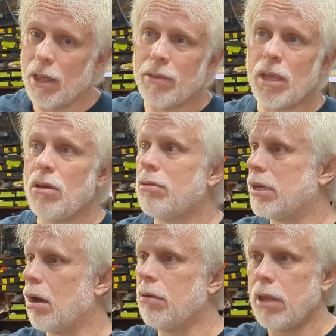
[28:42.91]
and then you're
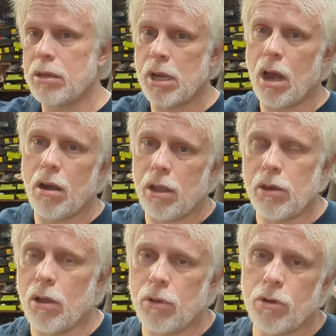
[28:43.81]
tearing the entire,
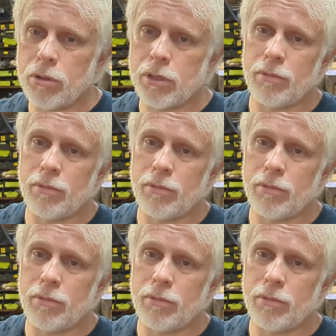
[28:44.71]
you're